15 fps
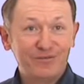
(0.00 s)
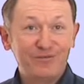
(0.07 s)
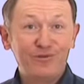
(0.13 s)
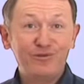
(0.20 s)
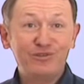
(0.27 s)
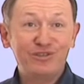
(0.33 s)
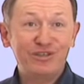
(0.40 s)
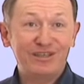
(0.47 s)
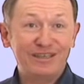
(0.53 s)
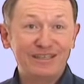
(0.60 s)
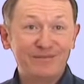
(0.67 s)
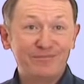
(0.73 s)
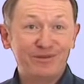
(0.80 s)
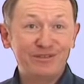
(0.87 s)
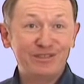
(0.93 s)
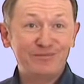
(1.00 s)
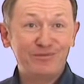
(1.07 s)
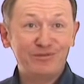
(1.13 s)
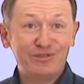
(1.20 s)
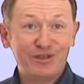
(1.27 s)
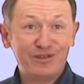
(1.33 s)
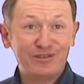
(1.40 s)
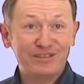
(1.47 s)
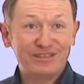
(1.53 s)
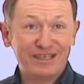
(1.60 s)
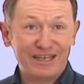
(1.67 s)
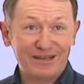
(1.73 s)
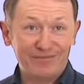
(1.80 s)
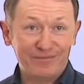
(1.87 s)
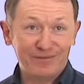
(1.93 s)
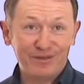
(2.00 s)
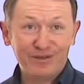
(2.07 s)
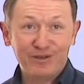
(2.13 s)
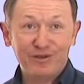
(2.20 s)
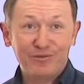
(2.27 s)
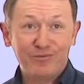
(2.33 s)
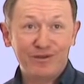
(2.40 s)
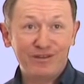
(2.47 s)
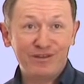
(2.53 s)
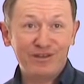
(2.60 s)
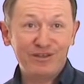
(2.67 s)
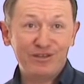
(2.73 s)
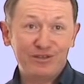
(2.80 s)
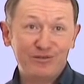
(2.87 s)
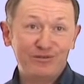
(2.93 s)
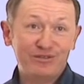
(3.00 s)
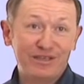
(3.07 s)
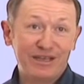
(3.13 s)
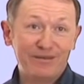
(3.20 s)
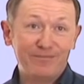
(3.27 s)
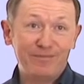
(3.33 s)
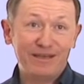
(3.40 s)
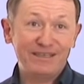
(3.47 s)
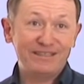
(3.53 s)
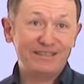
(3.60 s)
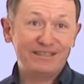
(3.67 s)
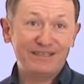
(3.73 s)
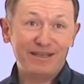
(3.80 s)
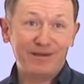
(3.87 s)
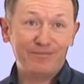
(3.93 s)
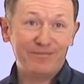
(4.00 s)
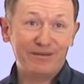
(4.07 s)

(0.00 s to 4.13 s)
Fortunately, the principles are the same. Whether you use a basic